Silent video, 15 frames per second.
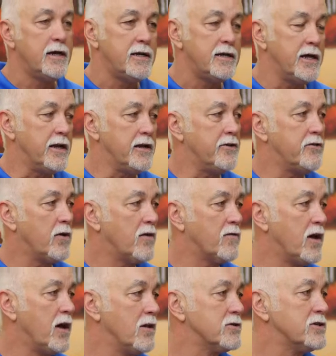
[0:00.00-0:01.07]
$10 to
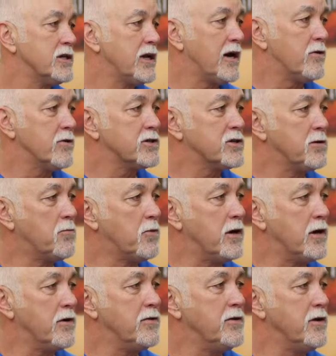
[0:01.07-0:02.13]
$12 an hour
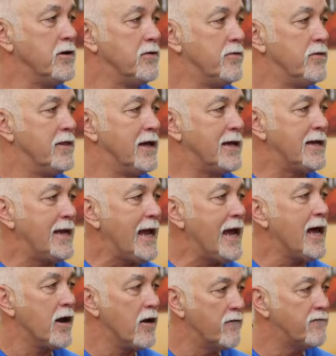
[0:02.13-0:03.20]
somewhere, they
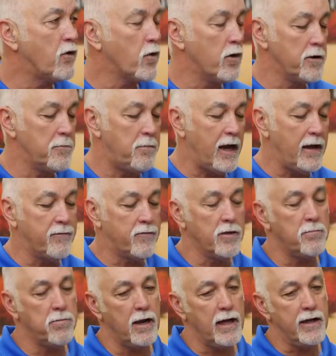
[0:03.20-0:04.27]
can't afford to pay for
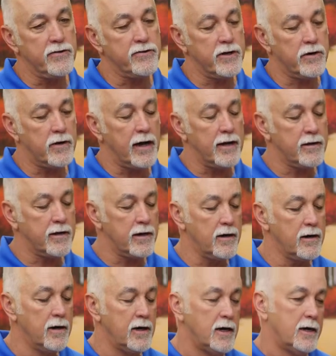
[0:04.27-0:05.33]
the plans that are out
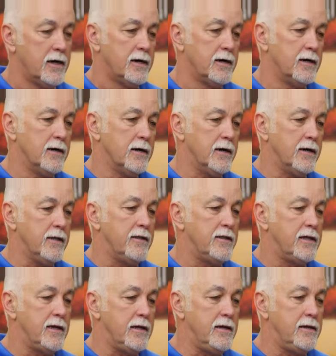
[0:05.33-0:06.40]
there.
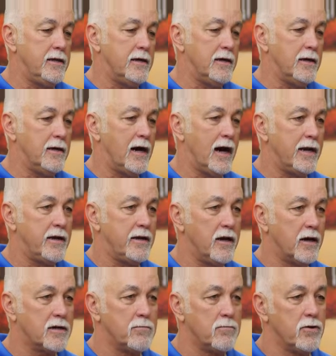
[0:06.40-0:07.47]
The high
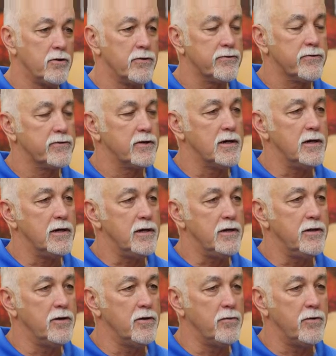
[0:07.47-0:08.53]

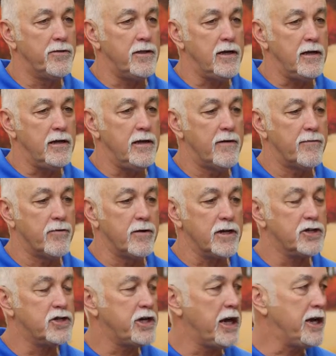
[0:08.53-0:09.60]
deductibles, with the different
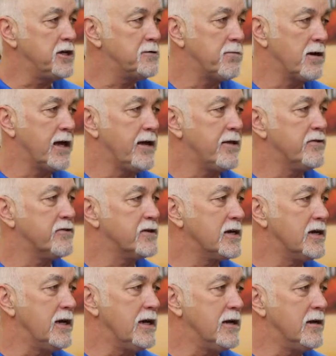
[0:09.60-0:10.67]
exchange plans,
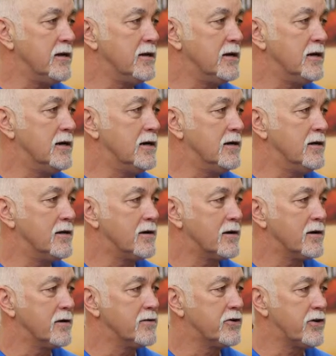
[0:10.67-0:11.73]
again,
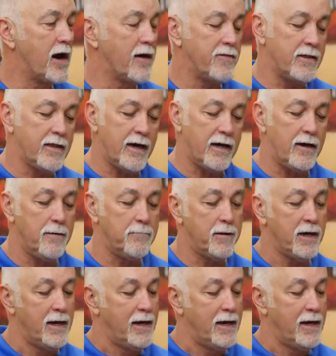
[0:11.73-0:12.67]
are driving that up.